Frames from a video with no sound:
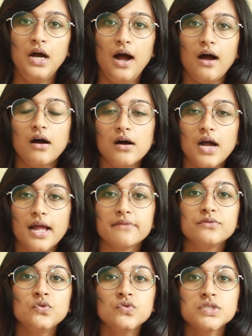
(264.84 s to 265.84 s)

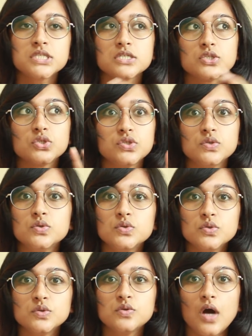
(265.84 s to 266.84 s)
I've used
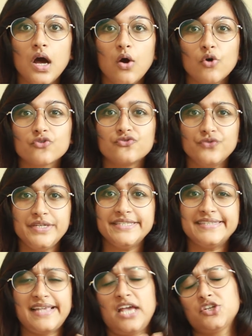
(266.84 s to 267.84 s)
2 or 3
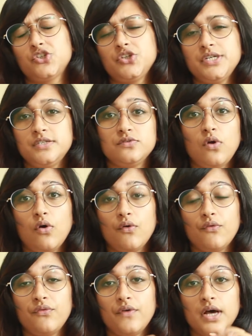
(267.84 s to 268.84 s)
sachets
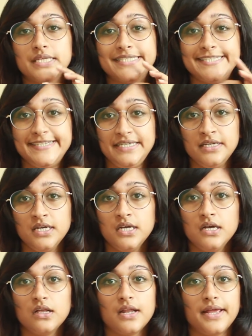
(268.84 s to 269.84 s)
of tea,
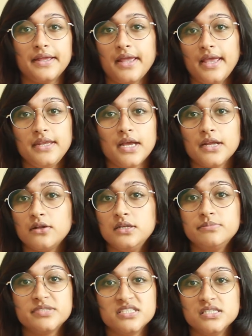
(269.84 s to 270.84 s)
like any kind of
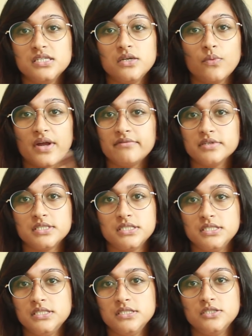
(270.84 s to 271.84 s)
Lipton tea, whatever
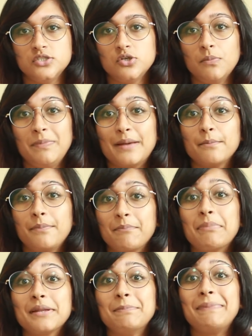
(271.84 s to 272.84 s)
tea,
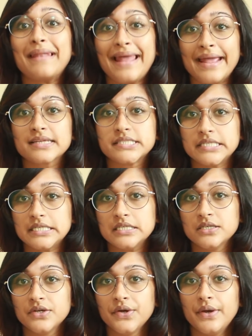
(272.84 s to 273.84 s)
but black tea.
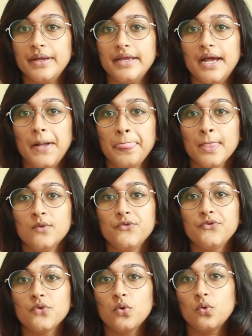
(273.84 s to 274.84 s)
Yeah,
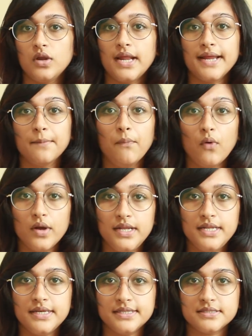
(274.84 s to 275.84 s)
so like boil
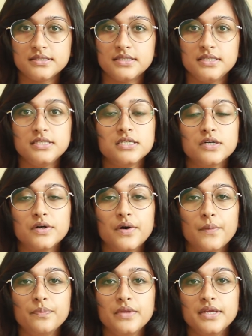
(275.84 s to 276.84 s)
it in
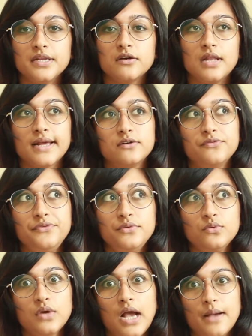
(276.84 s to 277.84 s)
like a
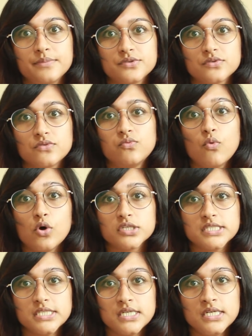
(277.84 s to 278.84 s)
few cups of
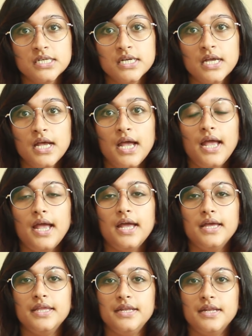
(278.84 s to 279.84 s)
water,
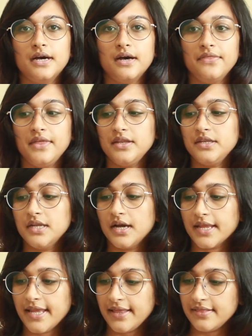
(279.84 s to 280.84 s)
and then
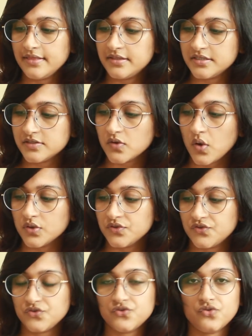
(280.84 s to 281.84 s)
get this
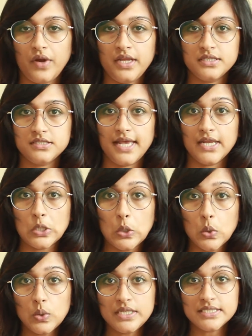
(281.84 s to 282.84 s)
concentrate and
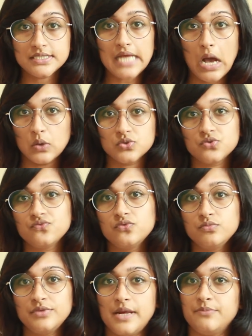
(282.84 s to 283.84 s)
cool it down to
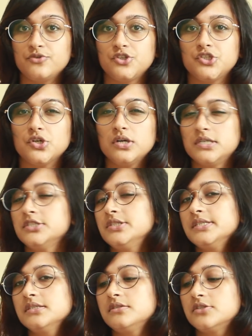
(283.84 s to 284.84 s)
room temperature.
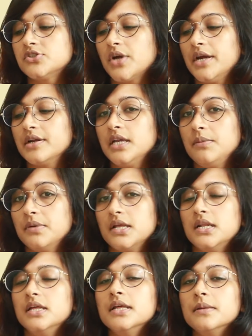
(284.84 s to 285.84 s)
Still try to keep
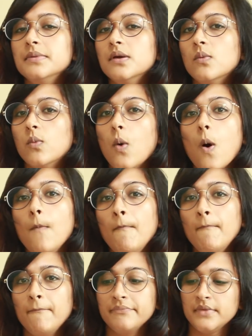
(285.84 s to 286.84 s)
it a little bit
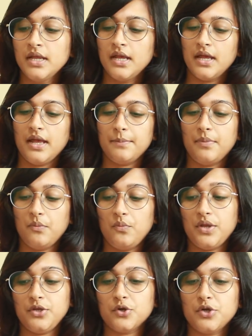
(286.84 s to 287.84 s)
warm
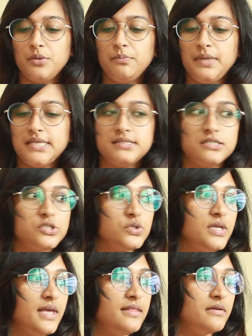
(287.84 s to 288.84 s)
when you're going to mix it
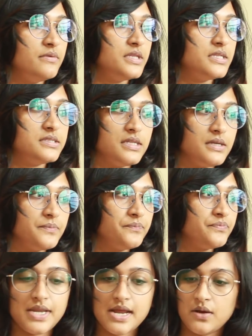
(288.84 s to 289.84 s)
together with this thing.
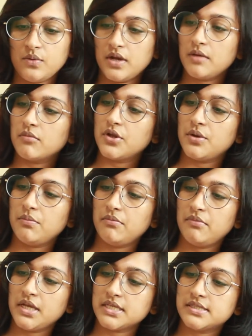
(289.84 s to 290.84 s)
Now I'm going to
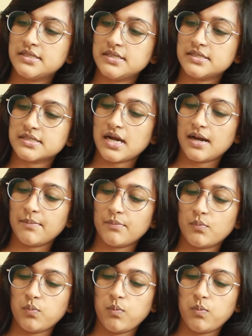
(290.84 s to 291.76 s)
mix this up.